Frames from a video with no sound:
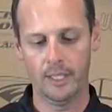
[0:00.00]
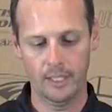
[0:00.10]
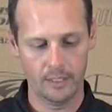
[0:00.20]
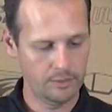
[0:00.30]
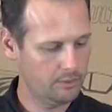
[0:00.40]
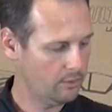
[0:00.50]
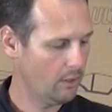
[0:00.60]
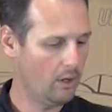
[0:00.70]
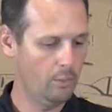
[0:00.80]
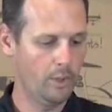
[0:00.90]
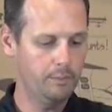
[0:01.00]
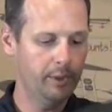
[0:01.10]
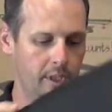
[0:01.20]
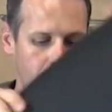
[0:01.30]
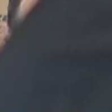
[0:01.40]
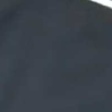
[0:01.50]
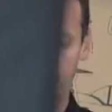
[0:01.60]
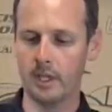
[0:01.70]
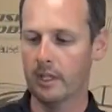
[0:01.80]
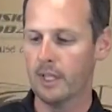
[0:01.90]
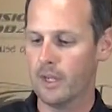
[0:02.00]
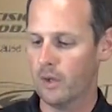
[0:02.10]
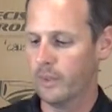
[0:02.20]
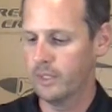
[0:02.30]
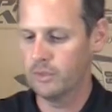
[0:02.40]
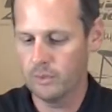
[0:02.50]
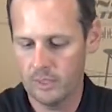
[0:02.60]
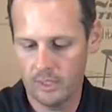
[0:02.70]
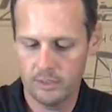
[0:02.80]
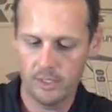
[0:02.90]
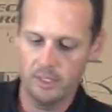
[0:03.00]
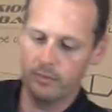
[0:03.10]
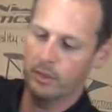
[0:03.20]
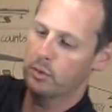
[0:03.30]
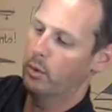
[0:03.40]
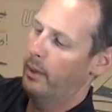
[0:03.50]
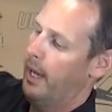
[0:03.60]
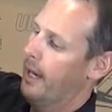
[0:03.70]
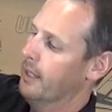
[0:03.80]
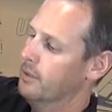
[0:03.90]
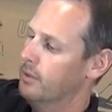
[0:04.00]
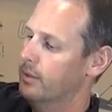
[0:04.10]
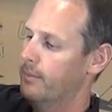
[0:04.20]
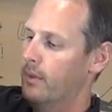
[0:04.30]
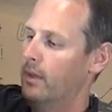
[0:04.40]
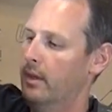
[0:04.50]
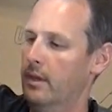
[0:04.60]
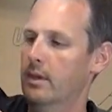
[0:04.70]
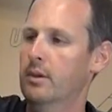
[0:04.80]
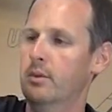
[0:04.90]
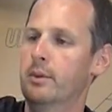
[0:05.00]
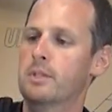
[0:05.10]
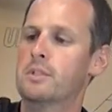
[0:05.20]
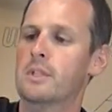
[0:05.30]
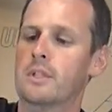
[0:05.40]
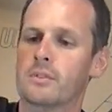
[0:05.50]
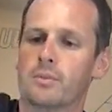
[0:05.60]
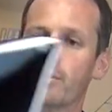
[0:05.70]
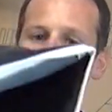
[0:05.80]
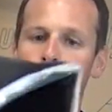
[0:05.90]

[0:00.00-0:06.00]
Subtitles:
is all one piece, and they go into these individual bags, which is